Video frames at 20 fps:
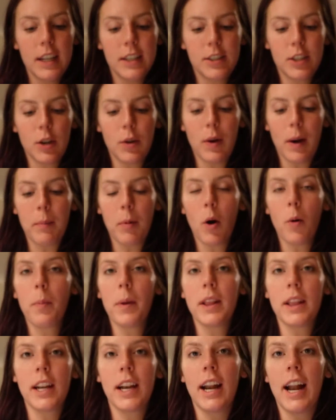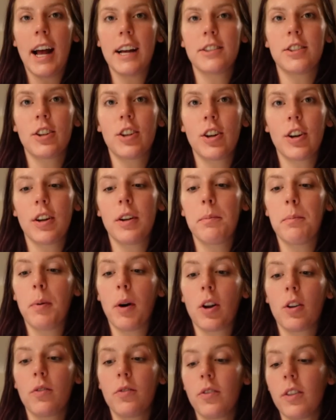so I'm hoping that it has a good
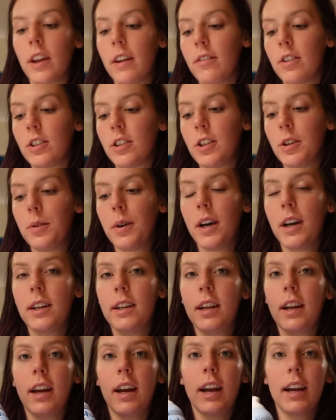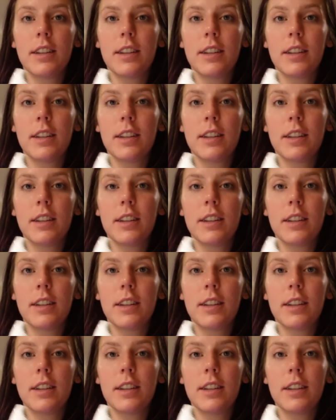butter flavor to it.